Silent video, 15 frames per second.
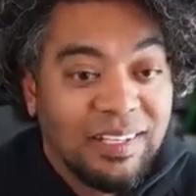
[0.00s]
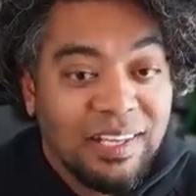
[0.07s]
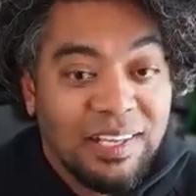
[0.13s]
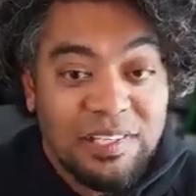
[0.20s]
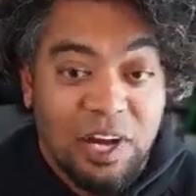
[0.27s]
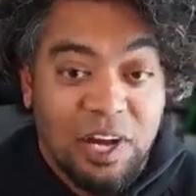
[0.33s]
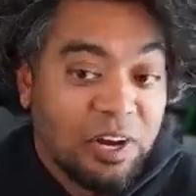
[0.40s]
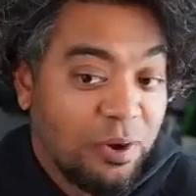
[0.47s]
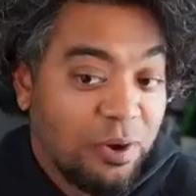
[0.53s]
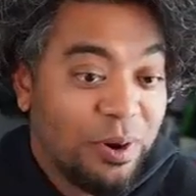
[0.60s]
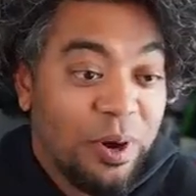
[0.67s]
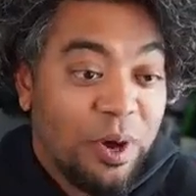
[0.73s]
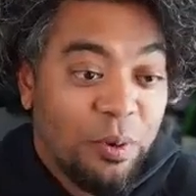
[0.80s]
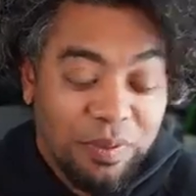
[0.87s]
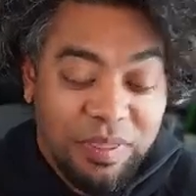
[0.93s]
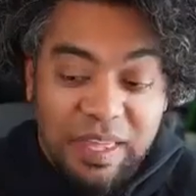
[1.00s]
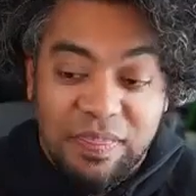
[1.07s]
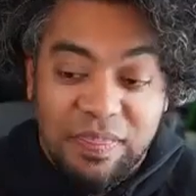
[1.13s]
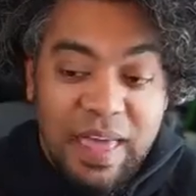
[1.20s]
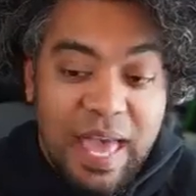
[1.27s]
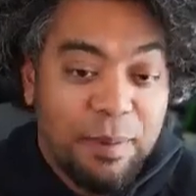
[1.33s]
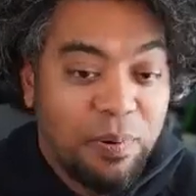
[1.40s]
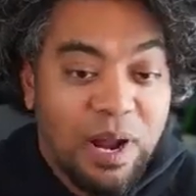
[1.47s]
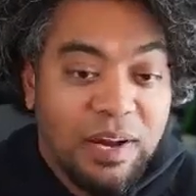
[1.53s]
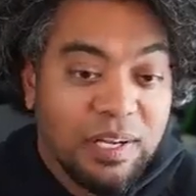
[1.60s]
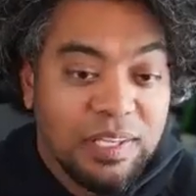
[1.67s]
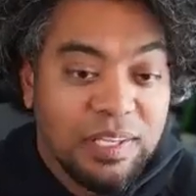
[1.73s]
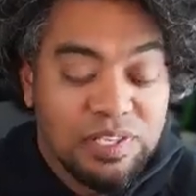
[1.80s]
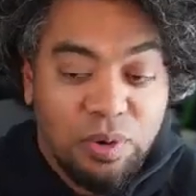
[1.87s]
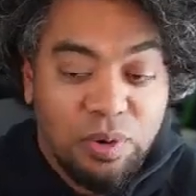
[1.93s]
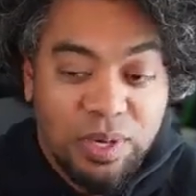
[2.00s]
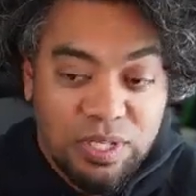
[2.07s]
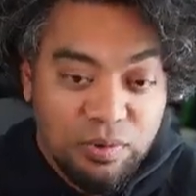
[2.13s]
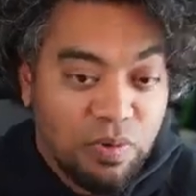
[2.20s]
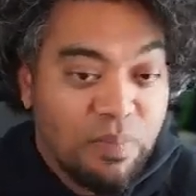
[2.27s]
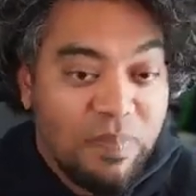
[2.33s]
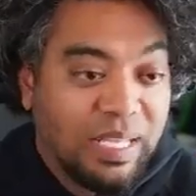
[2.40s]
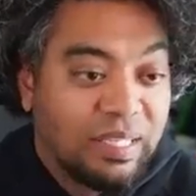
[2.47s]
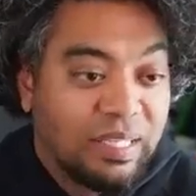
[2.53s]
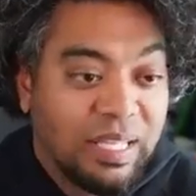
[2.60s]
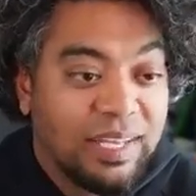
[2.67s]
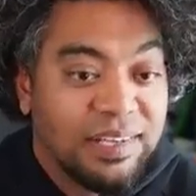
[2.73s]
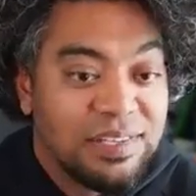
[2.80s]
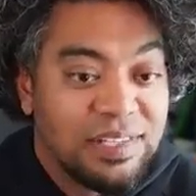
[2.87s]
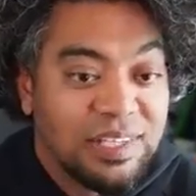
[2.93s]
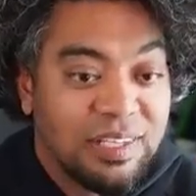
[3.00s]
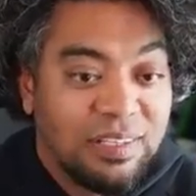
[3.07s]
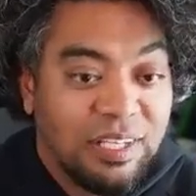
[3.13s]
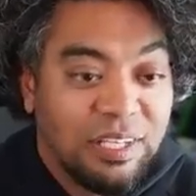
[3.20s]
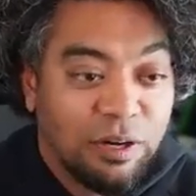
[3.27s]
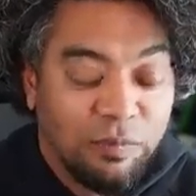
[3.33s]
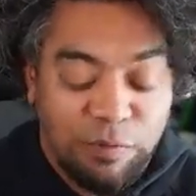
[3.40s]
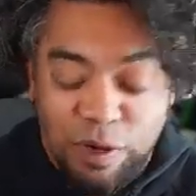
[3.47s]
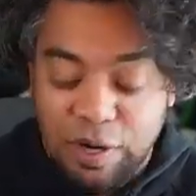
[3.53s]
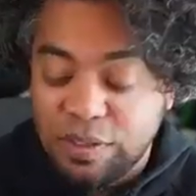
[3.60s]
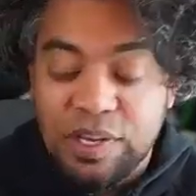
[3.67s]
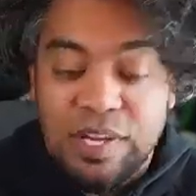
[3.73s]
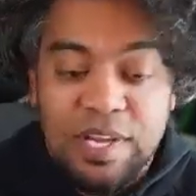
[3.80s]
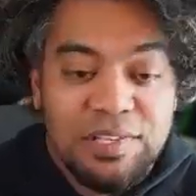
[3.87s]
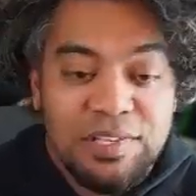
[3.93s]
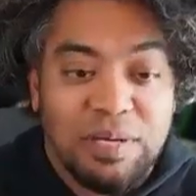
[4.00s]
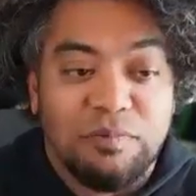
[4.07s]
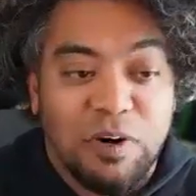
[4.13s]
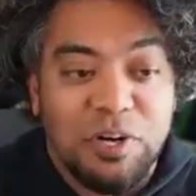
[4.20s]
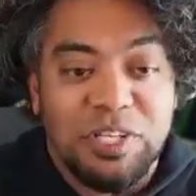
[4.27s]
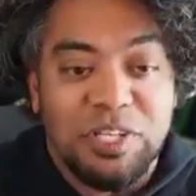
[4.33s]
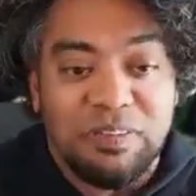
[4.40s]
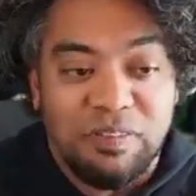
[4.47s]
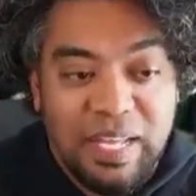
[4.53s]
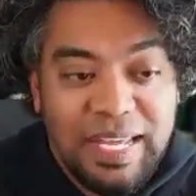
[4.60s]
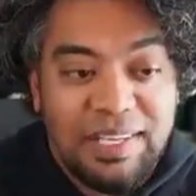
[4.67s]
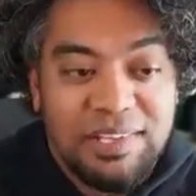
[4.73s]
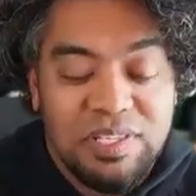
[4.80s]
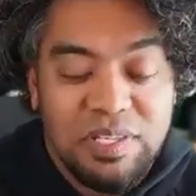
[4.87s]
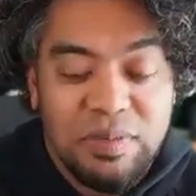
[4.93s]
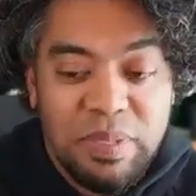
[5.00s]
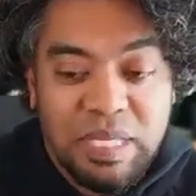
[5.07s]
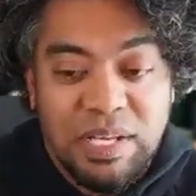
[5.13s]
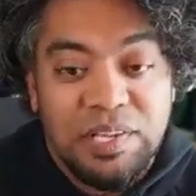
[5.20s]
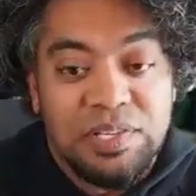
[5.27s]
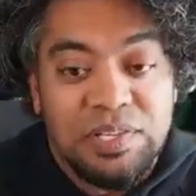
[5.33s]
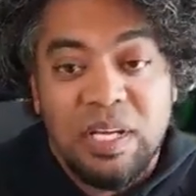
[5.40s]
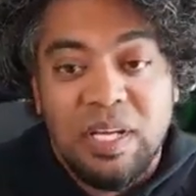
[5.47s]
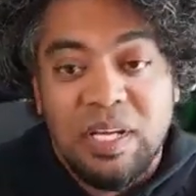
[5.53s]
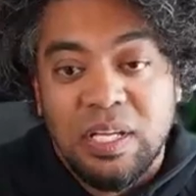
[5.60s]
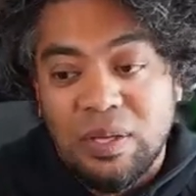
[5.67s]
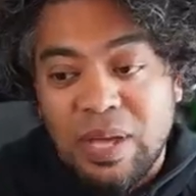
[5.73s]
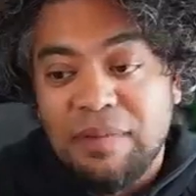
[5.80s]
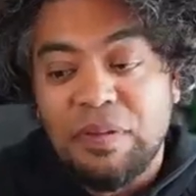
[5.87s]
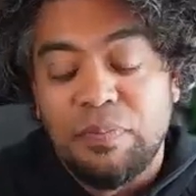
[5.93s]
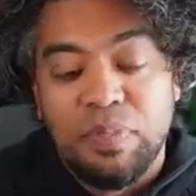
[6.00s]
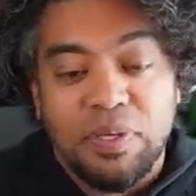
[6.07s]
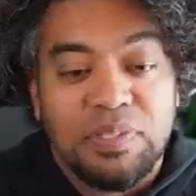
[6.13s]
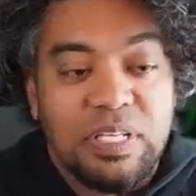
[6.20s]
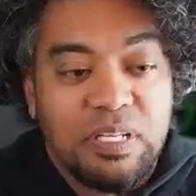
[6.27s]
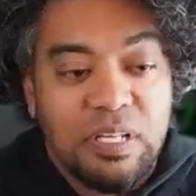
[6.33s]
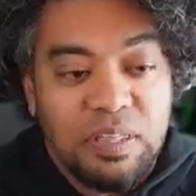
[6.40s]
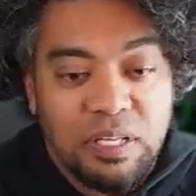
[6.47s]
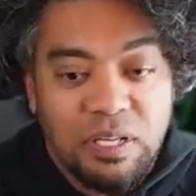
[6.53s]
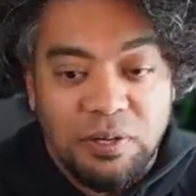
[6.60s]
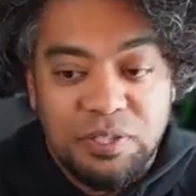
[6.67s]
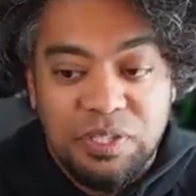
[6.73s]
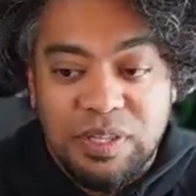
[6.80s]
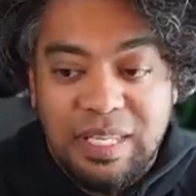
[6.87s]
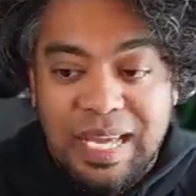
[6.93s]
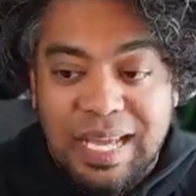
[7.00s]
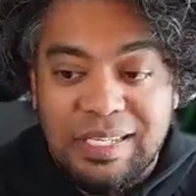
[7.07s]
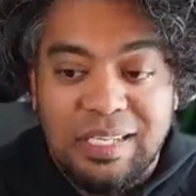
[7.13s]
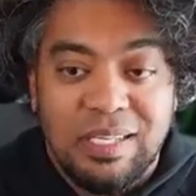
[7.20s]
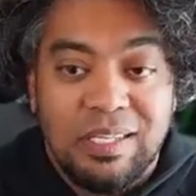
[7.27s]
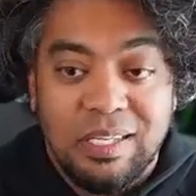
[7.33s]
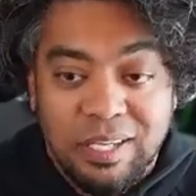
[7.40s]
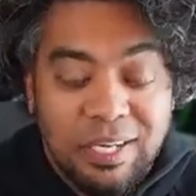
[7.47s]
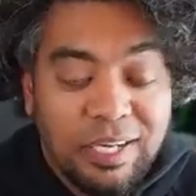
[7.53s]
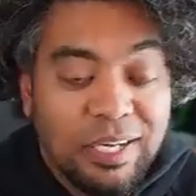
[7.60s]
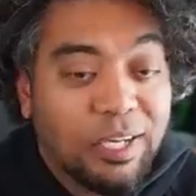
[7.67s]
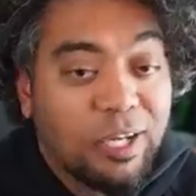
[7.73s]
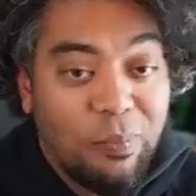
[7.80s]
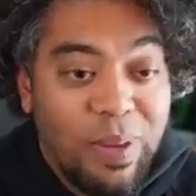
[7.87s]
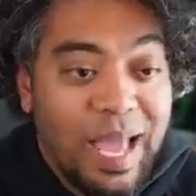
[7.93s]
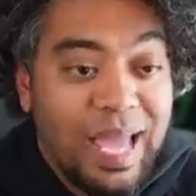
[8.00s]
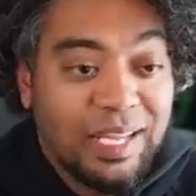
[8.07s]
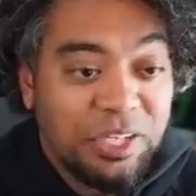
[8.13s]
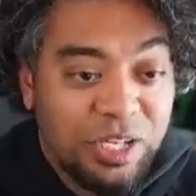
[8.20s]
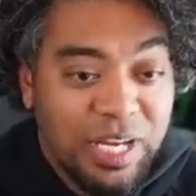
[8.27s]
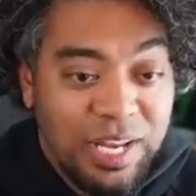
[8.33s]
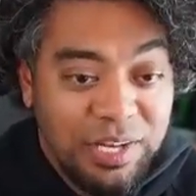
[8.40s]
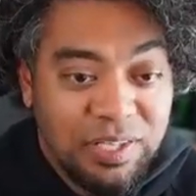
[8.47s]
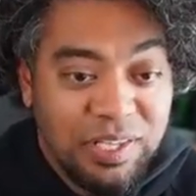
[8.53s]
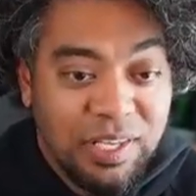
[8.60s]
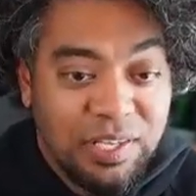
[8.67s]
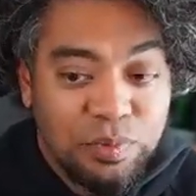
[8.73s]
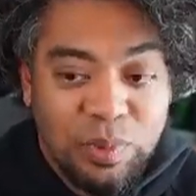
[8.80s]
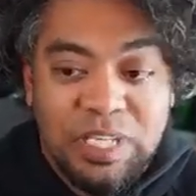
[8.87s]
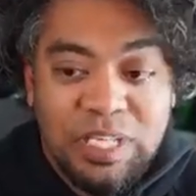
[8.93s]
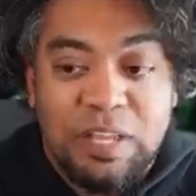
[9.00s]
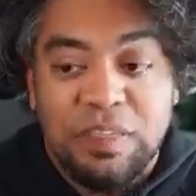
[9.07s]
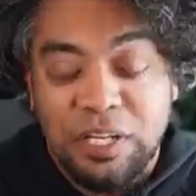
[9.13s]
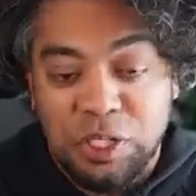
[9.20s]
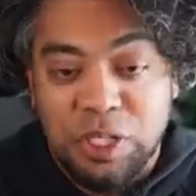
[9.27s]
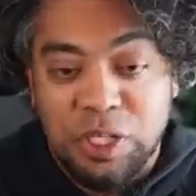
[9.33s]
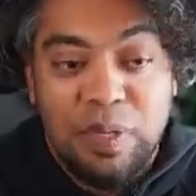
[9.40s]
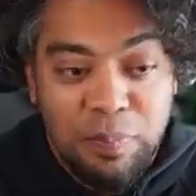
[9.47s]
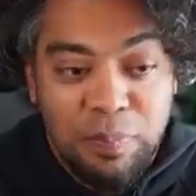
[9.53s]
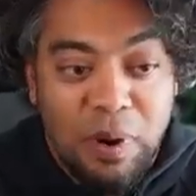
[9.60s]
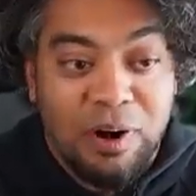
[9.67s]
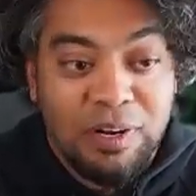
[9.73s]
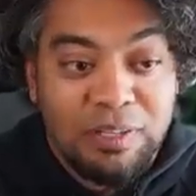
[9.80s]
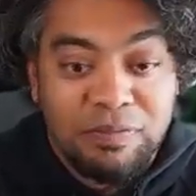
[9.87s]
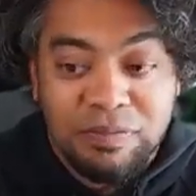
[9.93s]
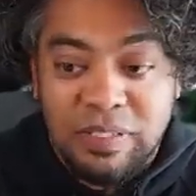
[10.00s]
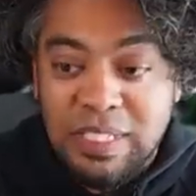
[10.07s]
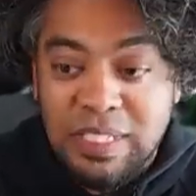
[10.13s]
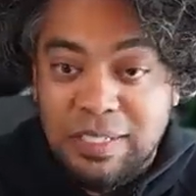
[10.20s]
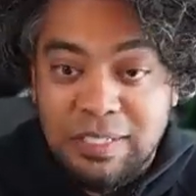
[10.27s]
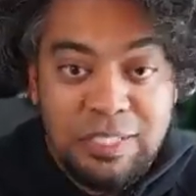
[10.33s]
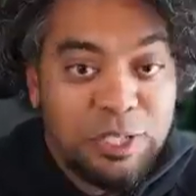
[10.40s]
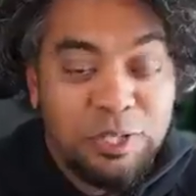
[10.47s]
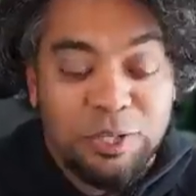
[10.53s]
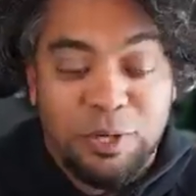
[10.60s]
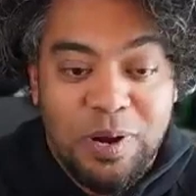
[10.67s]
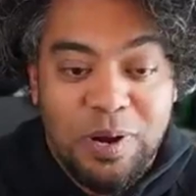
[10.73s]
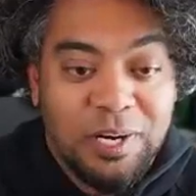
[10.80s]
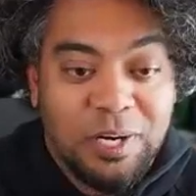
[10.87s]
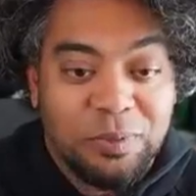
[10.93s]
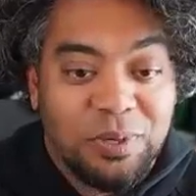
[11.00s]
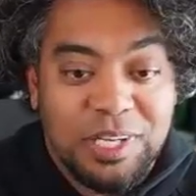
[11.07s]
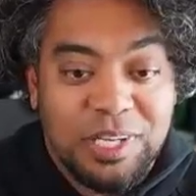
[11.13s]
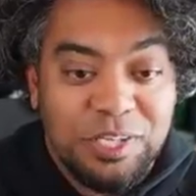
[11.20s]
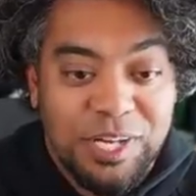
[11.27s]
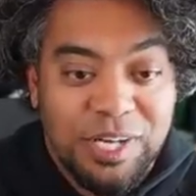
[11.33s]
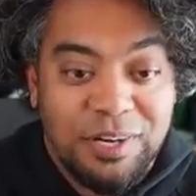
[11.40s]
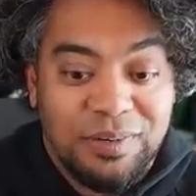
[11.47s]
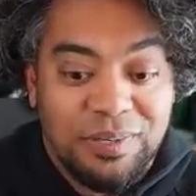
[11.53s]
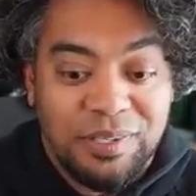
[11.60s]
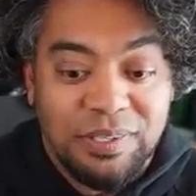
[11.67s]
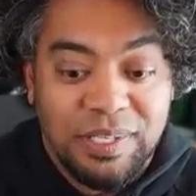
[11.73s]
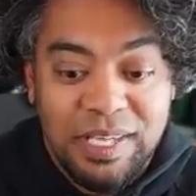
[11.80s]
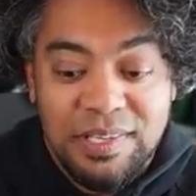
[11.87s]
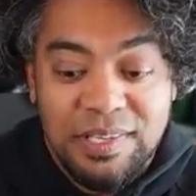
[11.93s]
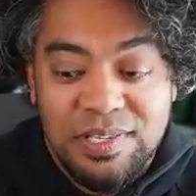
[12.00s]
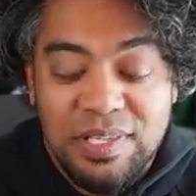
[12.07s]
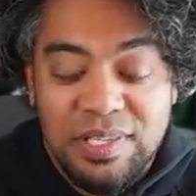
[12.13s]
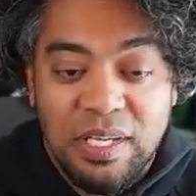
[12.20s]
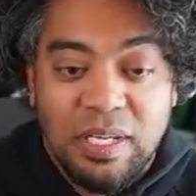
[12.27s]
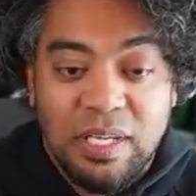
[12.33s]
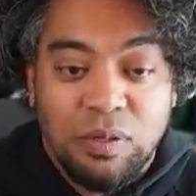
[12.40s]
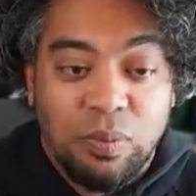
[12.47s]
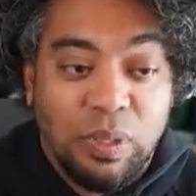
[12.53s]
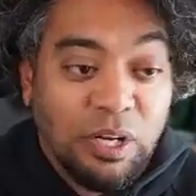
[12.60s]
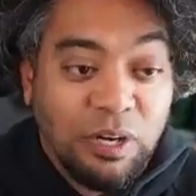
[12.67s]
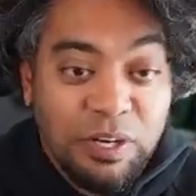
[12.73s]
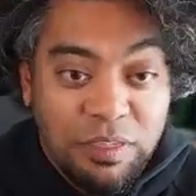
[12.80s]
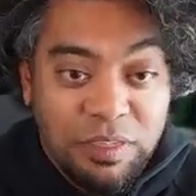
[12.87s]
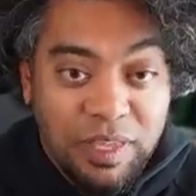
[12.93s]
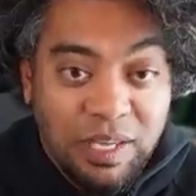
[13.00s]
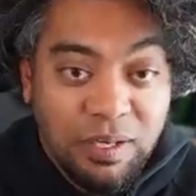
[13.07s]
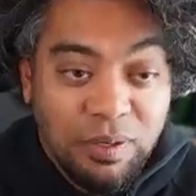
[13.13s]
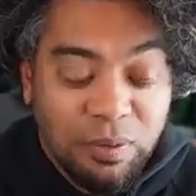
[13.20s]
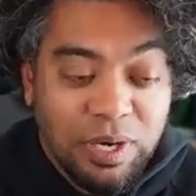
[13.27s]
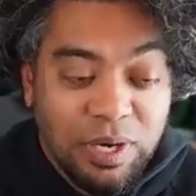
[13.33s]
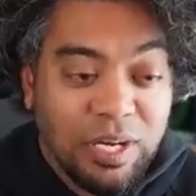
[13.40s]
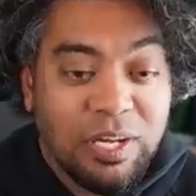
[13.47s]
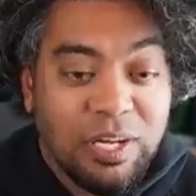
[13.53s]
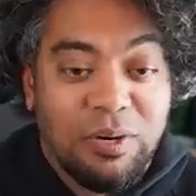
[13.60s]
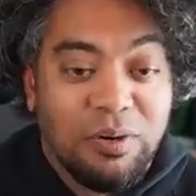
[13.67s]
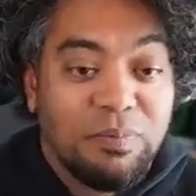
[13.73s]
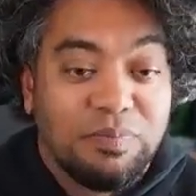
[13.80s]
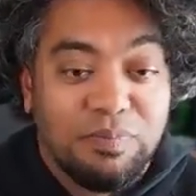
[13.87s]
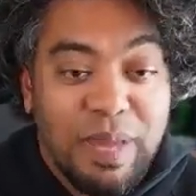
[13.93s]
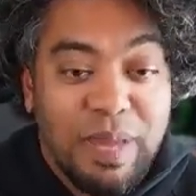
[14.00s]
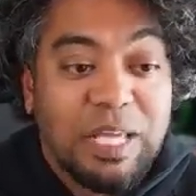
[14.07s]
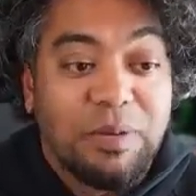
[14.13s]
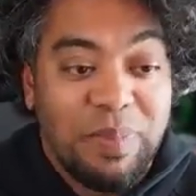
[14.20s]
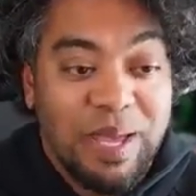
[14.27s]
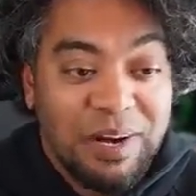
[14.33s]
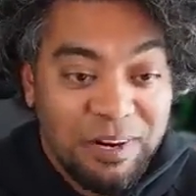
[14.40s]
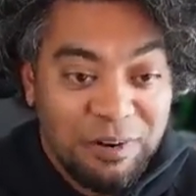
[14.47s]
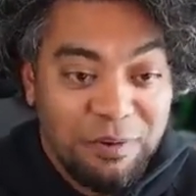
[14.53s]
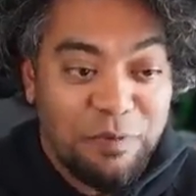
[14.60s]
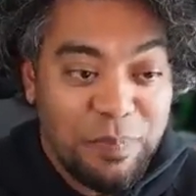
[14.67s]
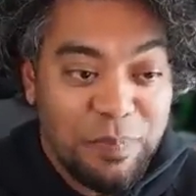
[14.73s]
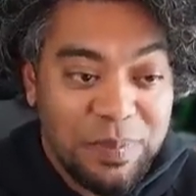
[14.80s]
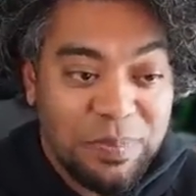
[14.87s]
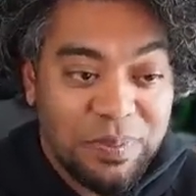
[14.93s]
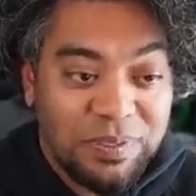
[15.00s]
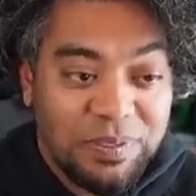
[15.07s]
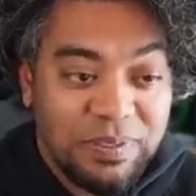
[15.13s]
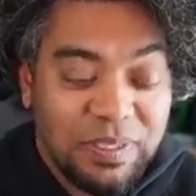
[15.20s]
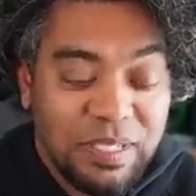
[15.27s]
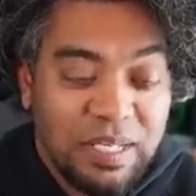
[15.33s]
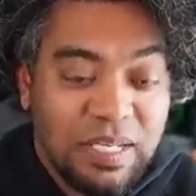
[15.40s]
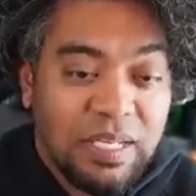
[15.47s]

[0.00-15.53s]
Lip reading: It's like, okay, well, then that product is going to remain legacy, for some version of legacy, because you haven't built into the culture the idea that you're going to go back and change things, which I think should be part of digital product work in general. Is we learned a thing, we're going to go make it better for people.